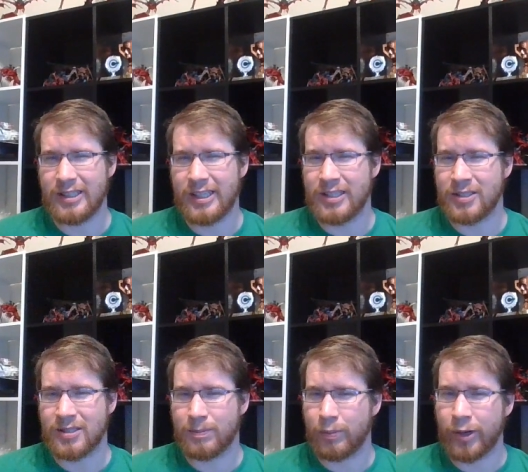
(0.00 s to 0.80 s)

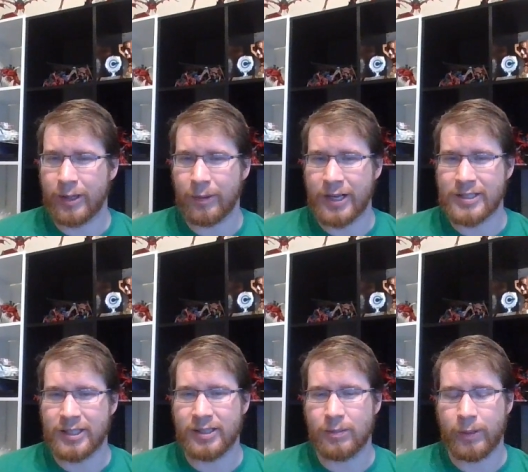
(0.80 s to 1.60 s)
is pretty
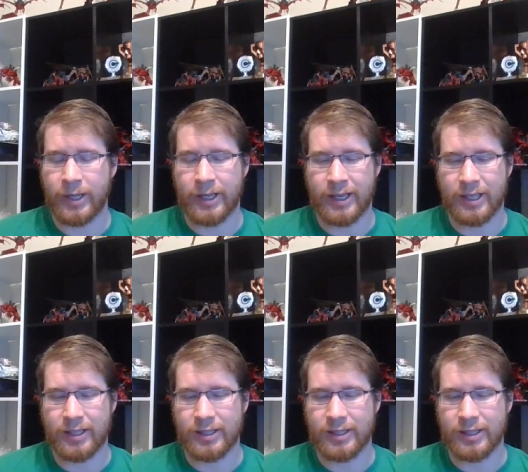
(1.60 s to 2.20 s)
pricey, but